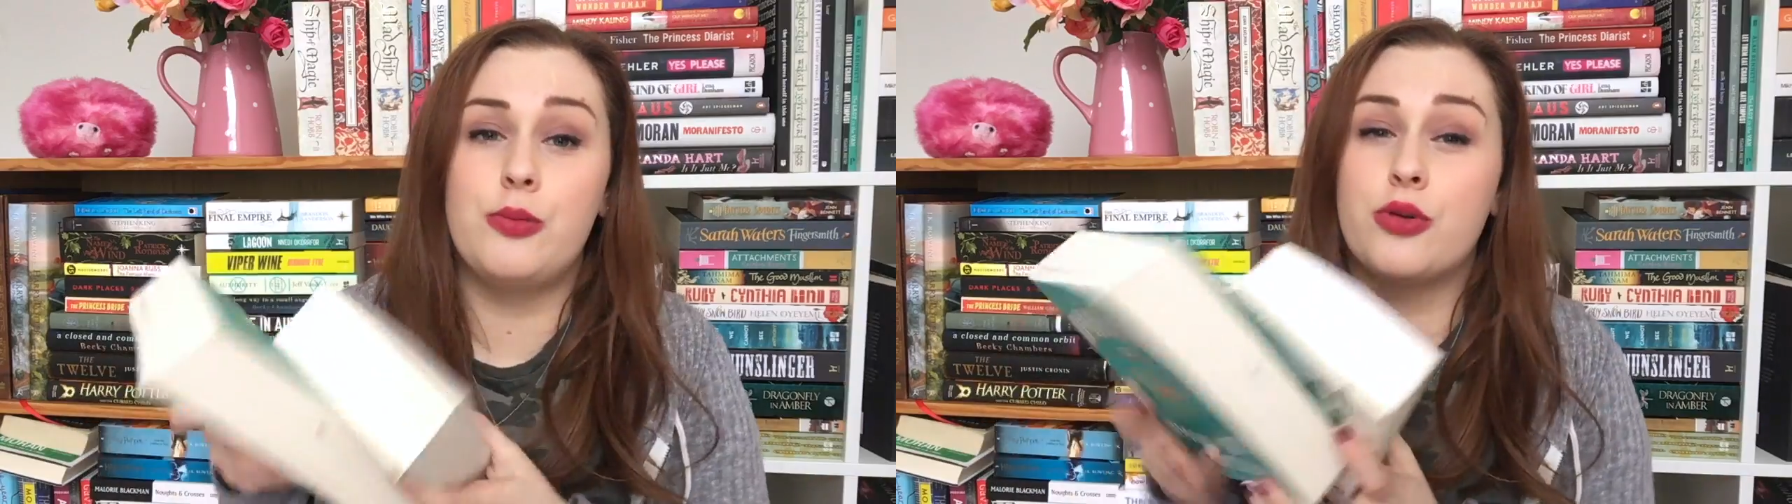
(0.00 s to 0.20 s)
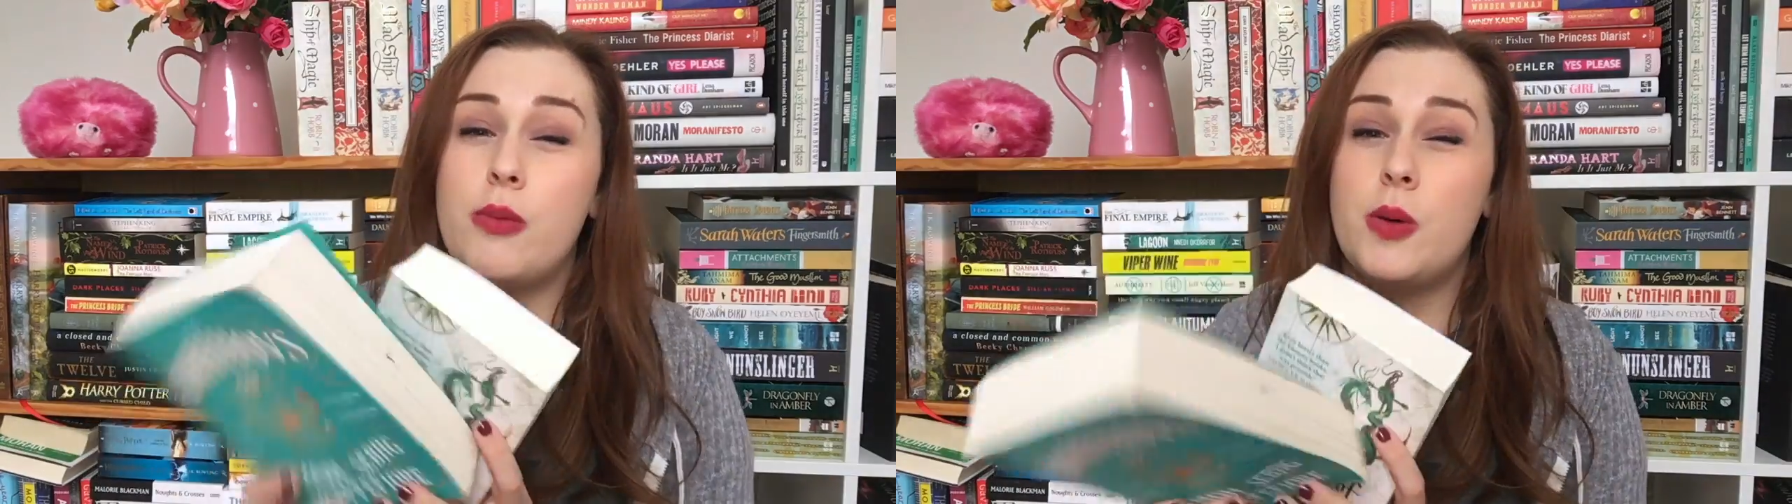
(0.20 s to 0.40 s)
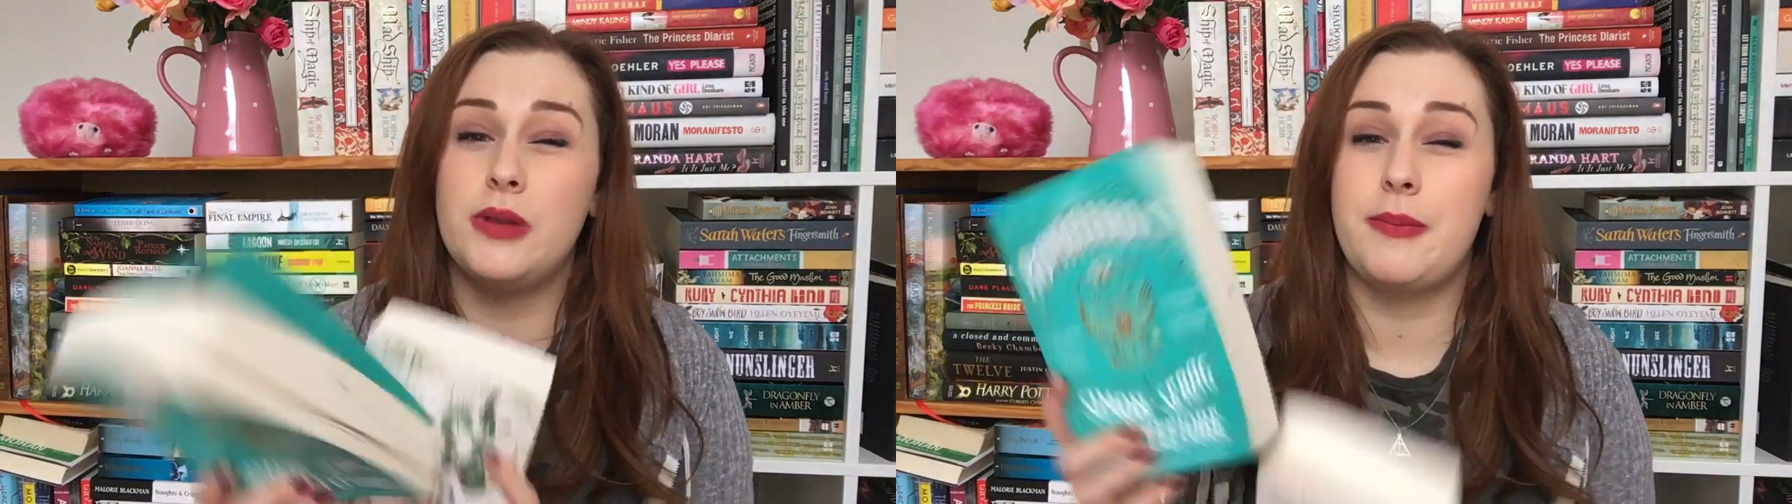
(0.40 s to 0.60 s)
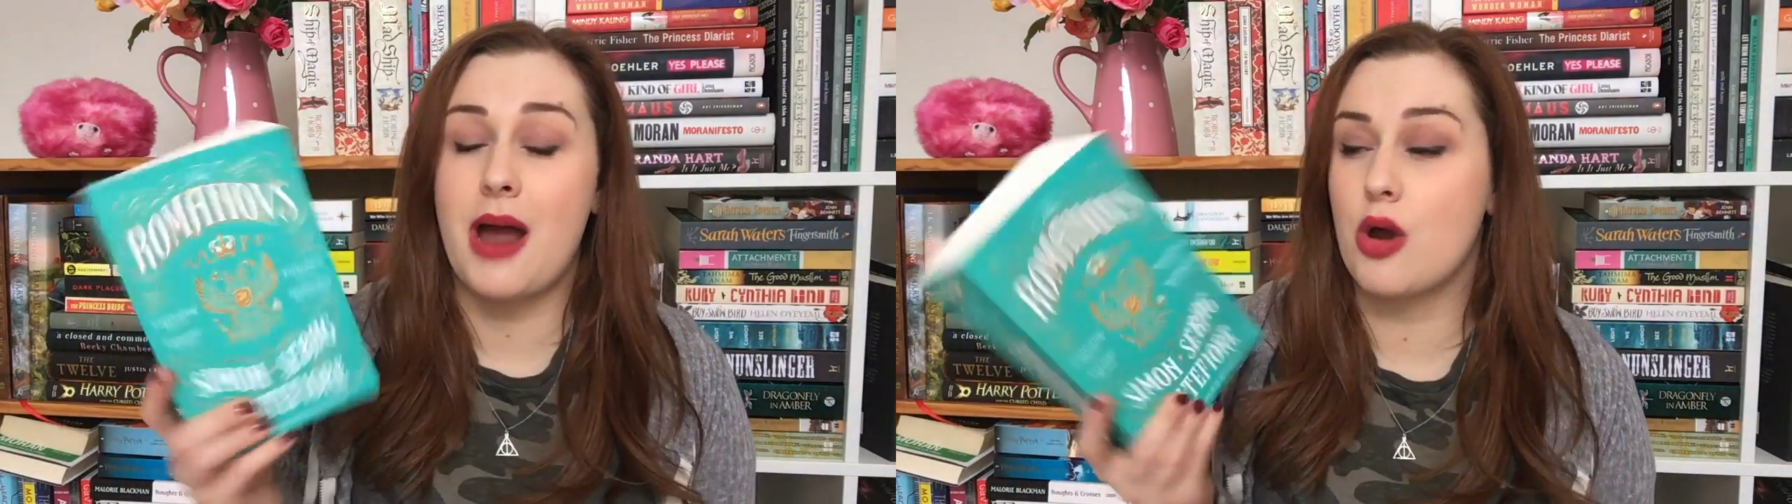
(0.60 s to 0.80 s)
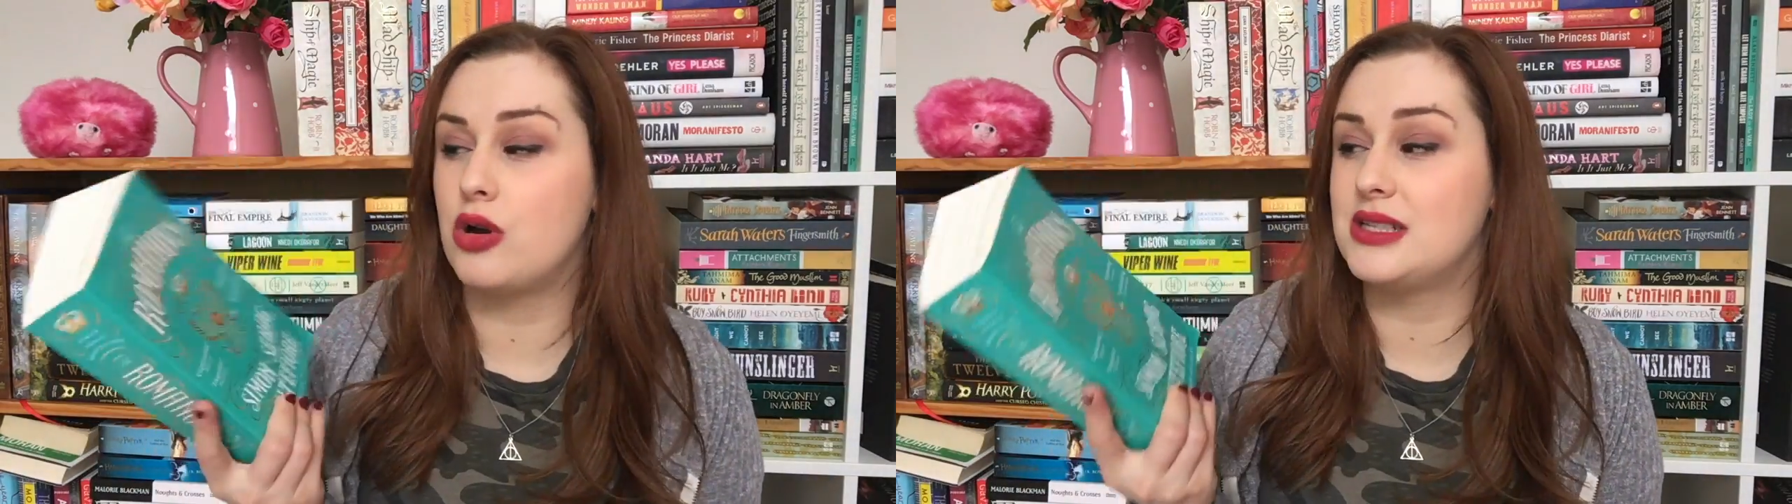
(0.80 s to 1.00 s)
probably
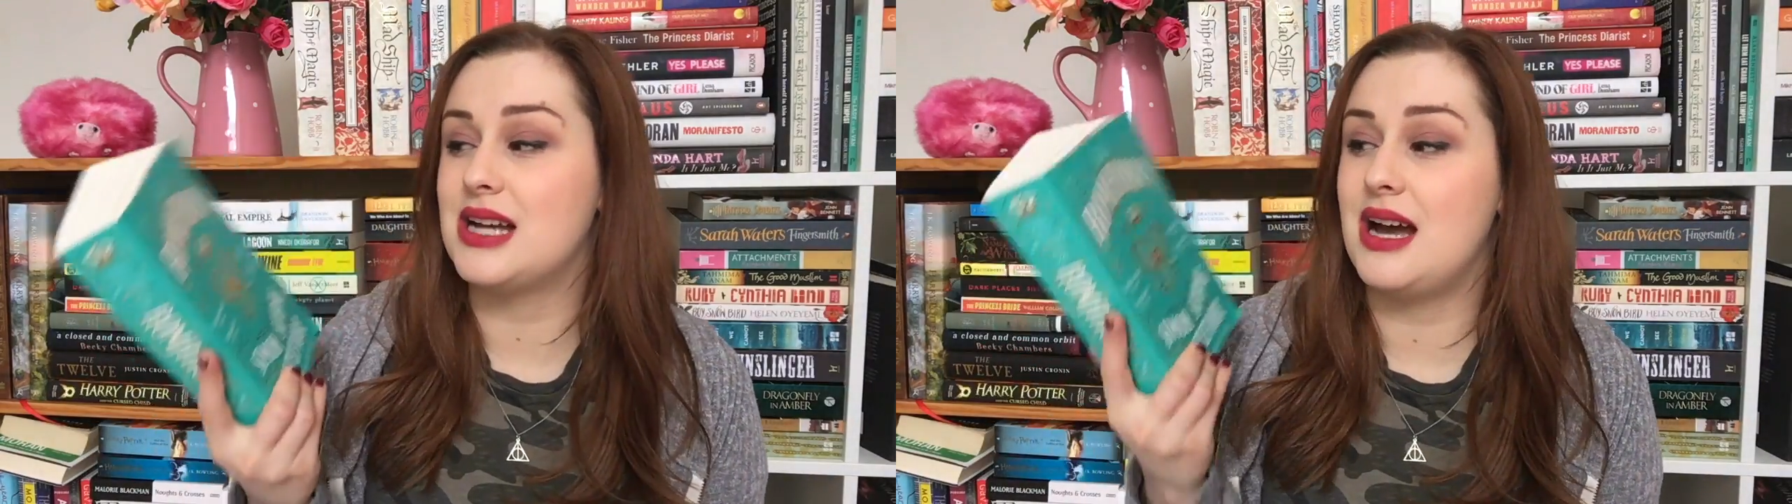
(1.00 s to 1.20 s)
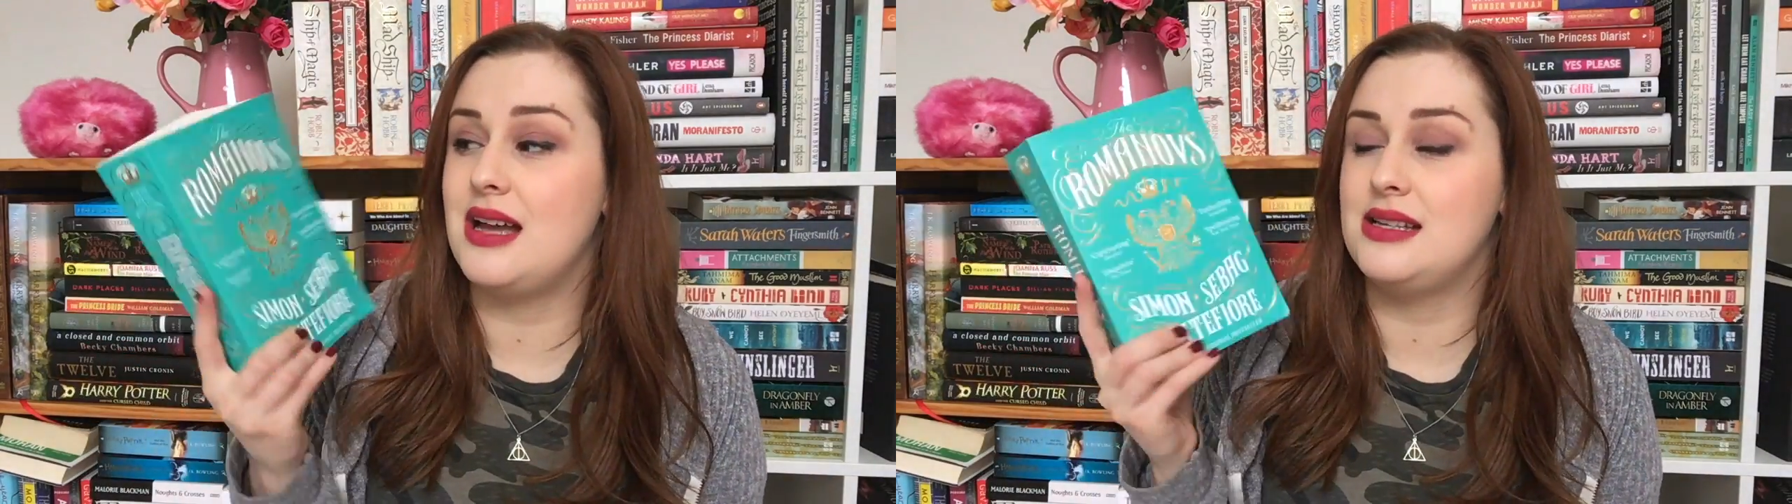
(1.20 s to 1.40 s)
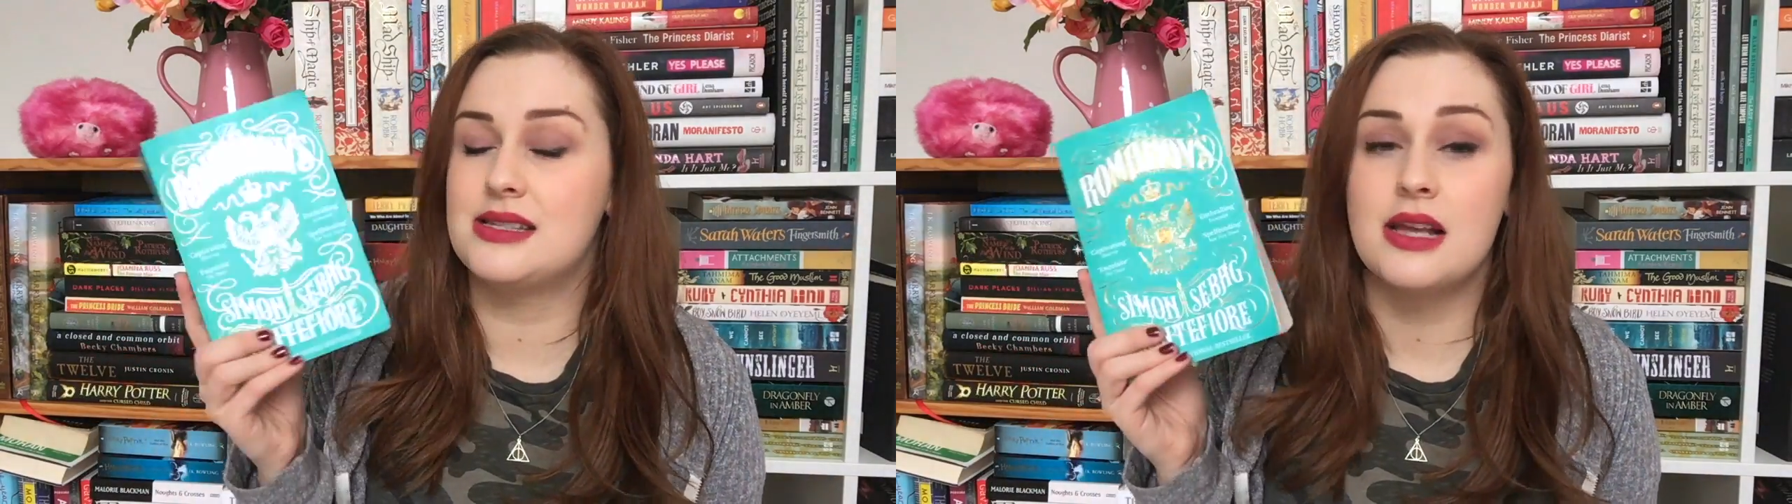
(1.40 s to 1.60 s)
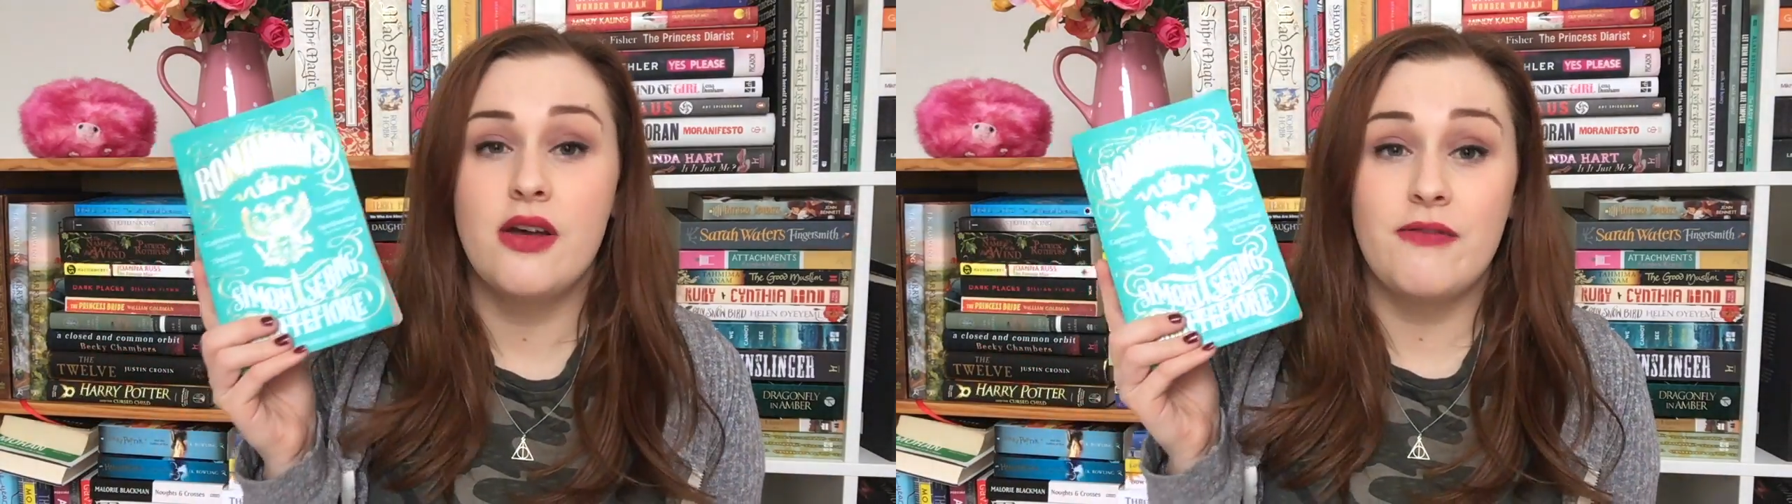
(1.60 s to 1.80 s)
prioritise